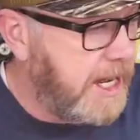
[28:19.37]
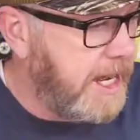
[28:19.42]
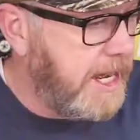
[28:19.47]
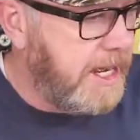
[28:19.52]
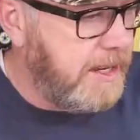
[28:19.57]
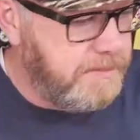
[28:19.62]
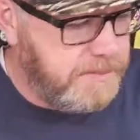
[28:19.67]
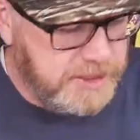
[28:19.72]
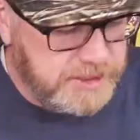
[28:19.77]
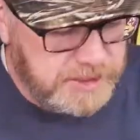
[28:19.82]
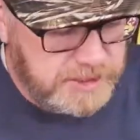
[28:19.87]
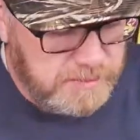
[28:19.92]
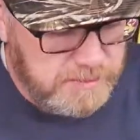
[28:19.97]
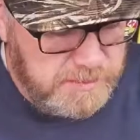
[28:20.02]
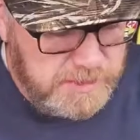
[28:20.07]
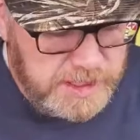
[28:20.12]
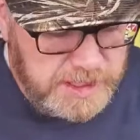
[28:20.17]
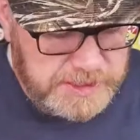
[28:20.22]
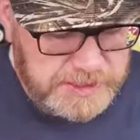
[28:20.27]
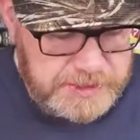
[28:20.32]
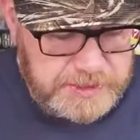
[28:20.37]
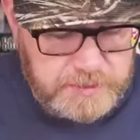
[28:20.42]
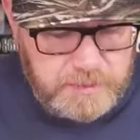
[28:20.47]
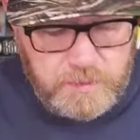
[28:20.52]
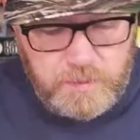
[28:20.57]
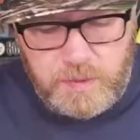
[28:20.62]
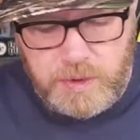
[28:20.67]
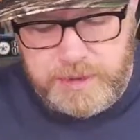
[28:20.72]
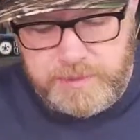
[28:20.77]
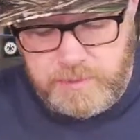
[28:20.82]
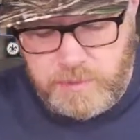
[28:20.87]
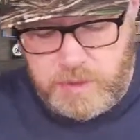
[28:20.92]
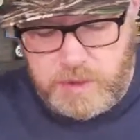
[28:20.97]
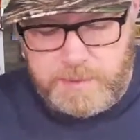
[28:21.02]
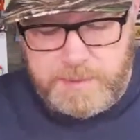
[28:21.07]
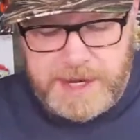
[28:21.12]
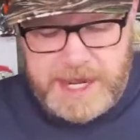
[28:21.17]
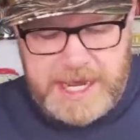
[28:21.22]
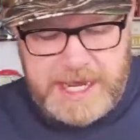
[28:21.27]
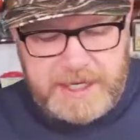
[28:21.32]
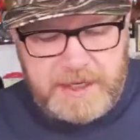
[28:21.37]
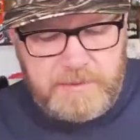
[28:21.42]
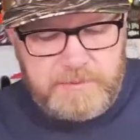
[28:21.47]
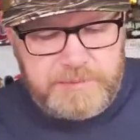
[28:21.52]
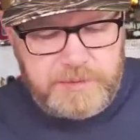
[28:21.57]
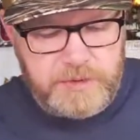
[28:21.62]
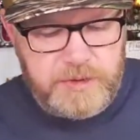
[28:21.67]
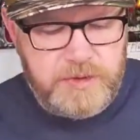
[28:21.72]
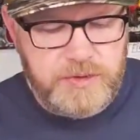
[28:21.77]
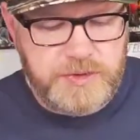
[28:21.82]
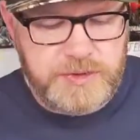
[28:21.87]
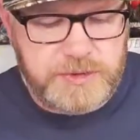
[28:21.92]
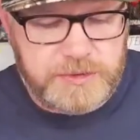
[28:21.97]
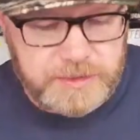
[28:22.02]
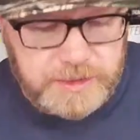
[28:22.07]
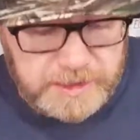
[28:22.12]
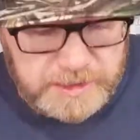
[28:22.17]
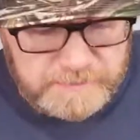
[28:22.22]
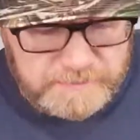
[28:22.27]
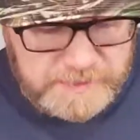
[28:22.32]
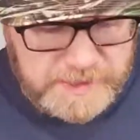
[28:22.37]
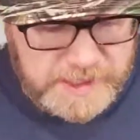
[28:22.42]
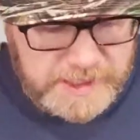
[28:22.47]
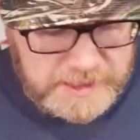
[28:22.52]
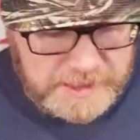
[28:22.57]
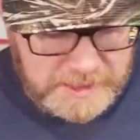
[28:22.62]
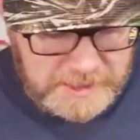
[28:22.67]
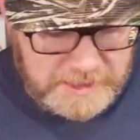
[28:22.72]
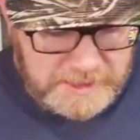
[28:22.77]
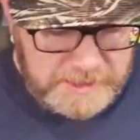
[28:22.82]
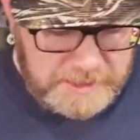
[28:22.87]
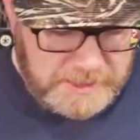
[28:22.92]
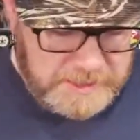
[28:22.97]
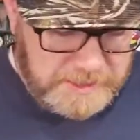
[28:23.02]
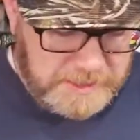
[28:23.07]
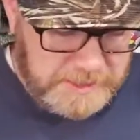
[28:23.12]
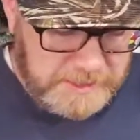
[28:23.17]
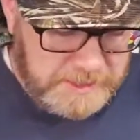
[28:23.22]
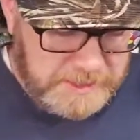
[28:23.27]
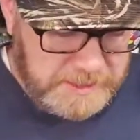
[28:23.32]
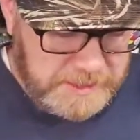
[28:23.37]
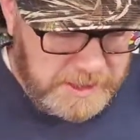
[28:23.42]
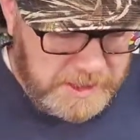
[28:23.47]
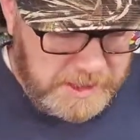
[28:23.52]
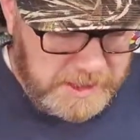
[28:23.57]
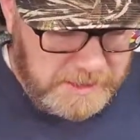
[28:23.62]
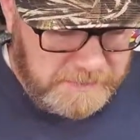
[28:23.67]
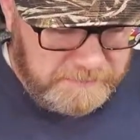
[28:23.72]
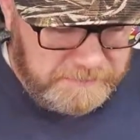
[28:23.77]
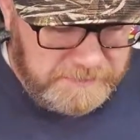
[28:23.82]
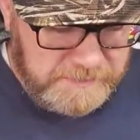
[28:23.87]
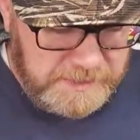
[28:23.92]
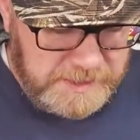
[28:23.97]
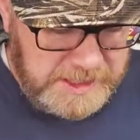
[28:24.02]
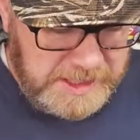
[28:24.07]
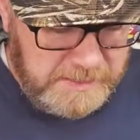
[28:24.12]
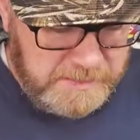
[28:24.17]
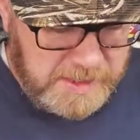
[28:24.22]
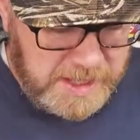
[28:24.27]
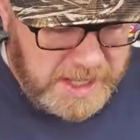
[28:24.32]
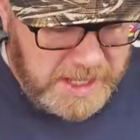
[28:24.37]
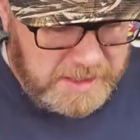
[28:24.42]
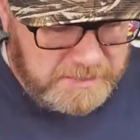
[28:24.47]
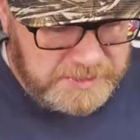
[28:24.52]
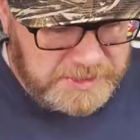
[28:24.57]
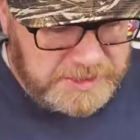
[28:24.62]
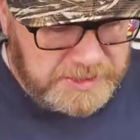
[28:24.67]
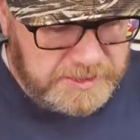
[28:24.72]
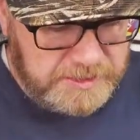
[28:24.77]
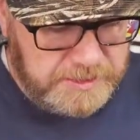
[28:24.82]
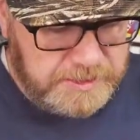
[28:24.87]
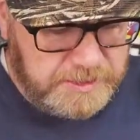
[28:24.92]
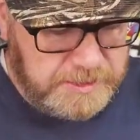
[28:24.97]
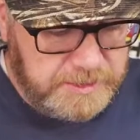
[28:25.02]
I must have missed one more pack of bruiser of uh of D bombs